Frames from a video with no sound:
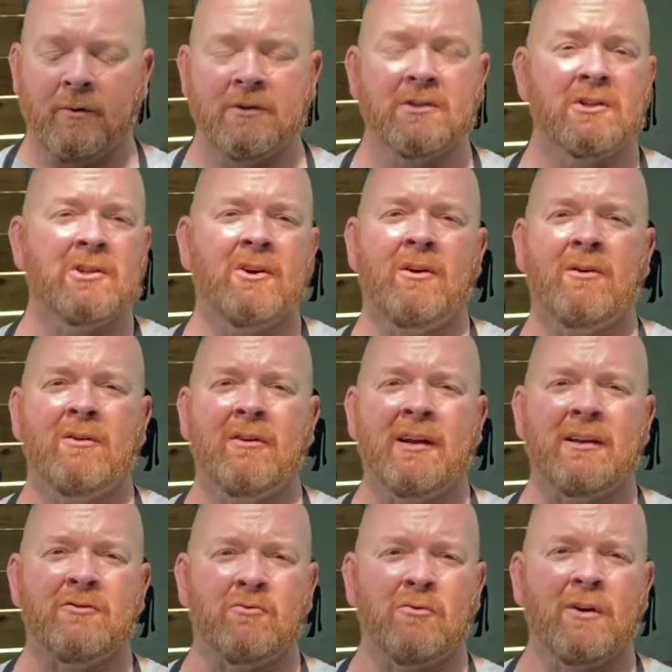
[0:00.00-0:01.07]
Once the charcoal
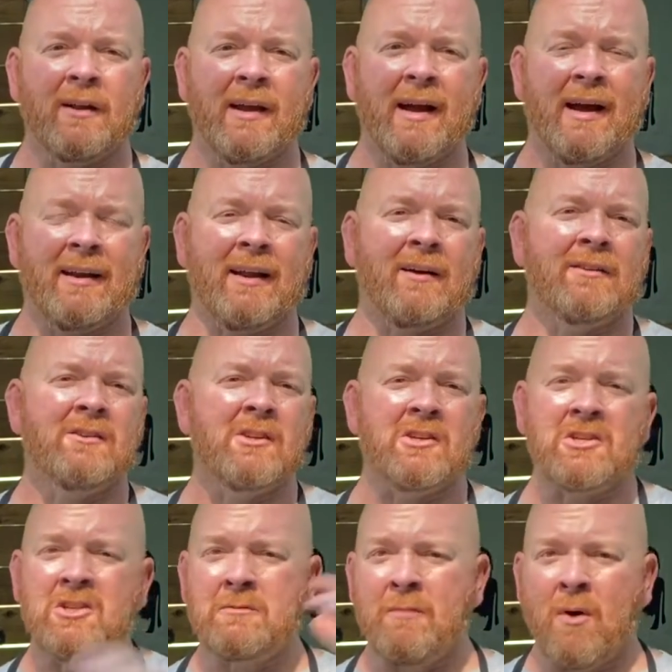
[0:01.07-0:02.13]
gets really hot, now it's
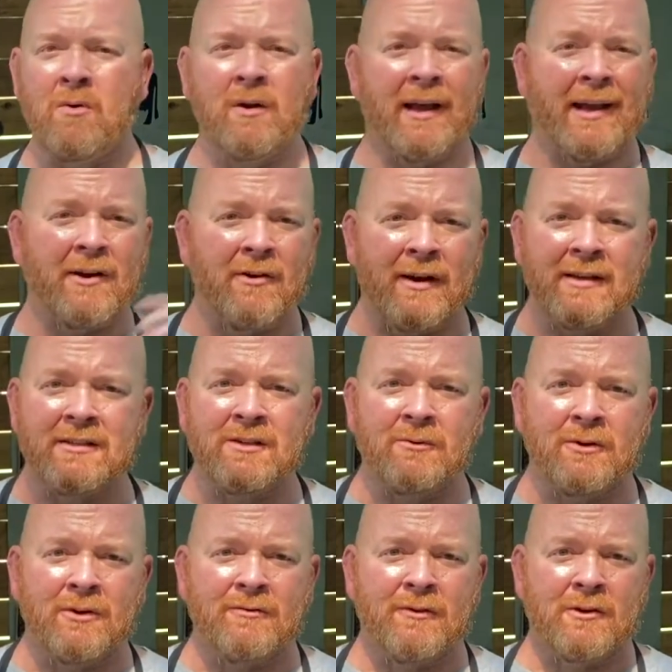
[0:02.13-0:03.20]
gonna smoke like crazy
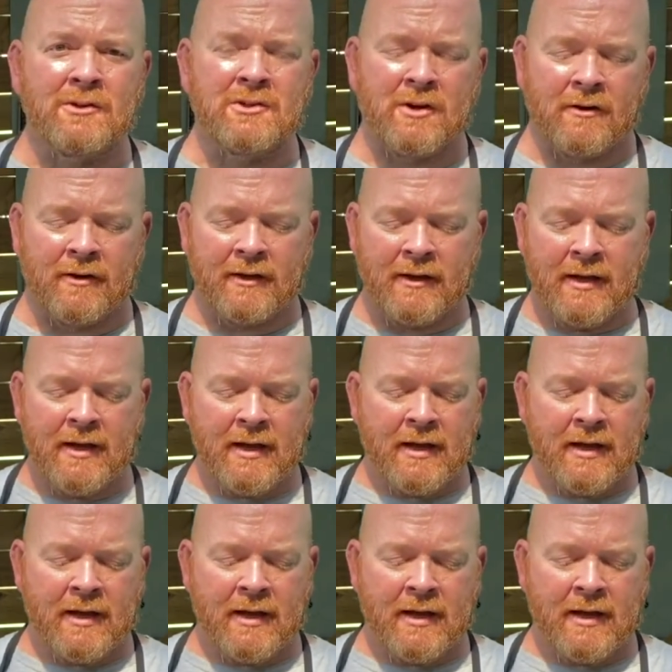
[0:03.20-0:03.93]
when you first start it,